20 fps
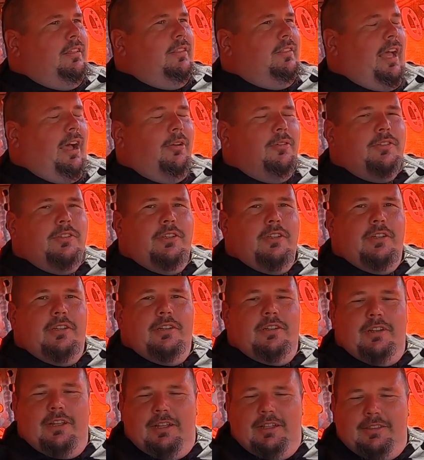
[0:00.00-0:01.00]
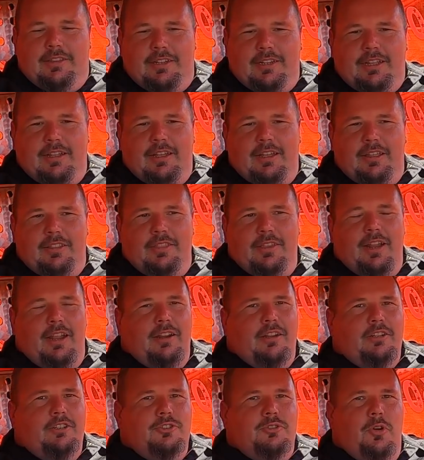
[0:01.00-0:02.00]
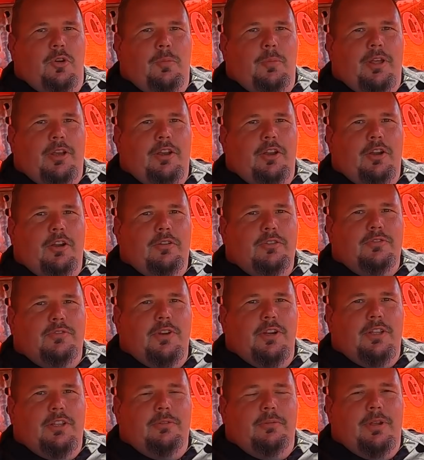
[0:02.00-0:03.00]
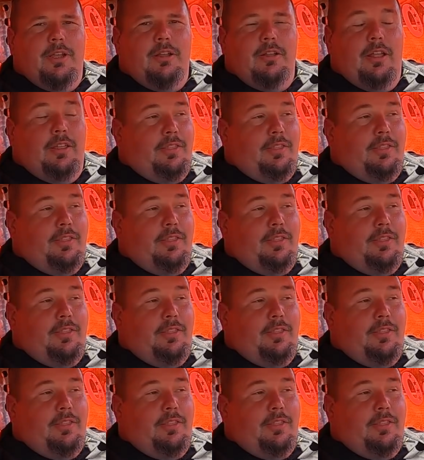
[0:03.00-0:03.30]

That was good. I think I controlled my nerves fairly well.